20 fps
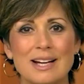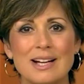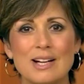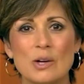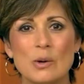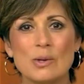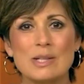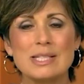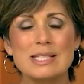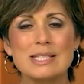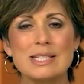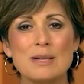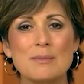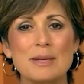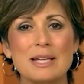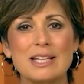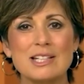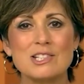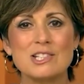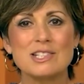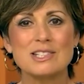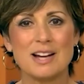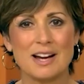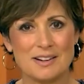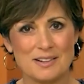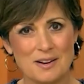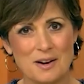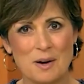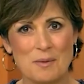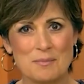go to
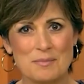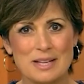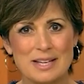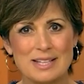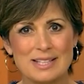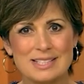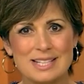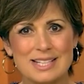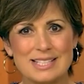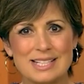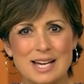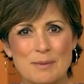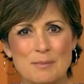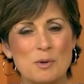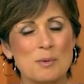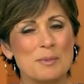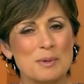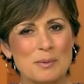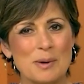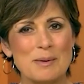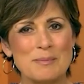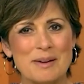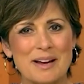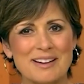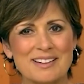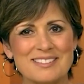steamykitchen.com. Daytime will be right back.